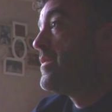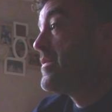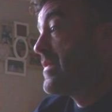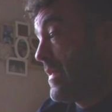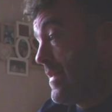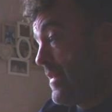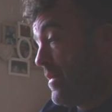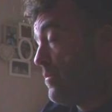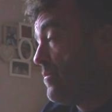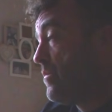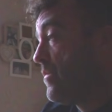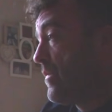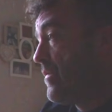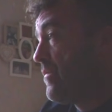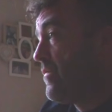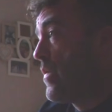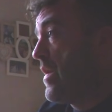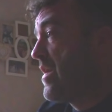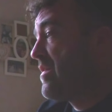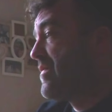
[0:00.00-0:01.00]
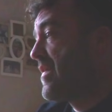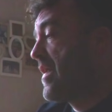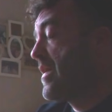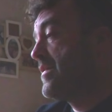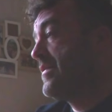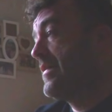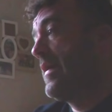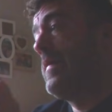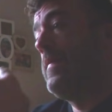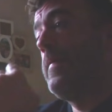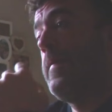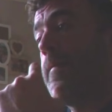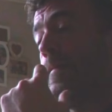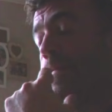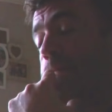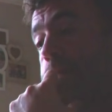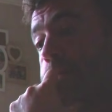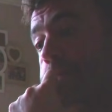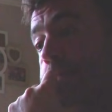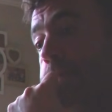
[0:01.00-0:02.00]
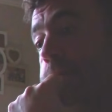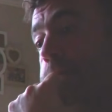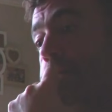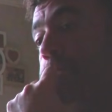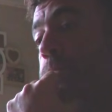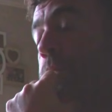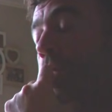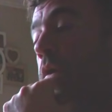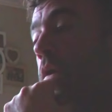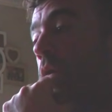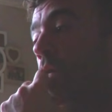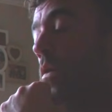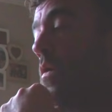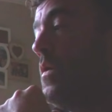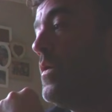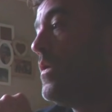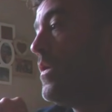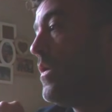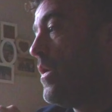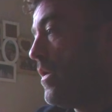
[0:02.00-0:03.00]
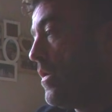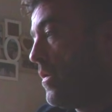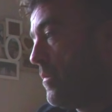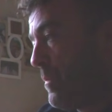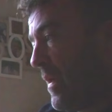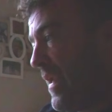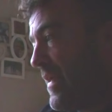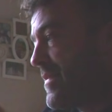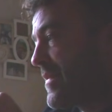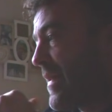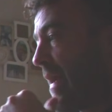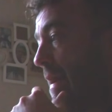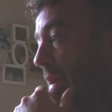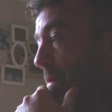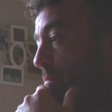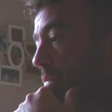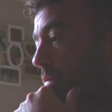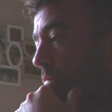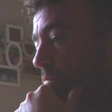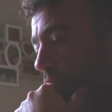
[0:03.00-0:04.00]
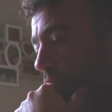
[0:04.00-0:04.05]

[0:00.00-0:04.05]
day? Turned up for work the next day, yeah. Police came,